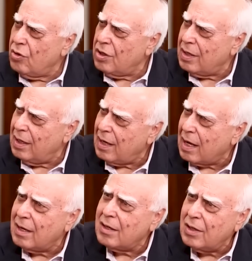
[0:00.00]
of the
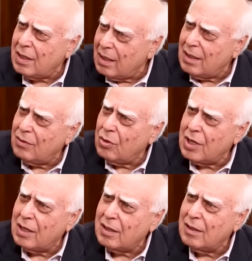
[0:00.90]
judiciary in our country?
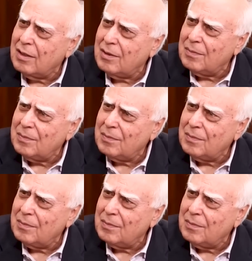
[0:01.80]
Dushyant?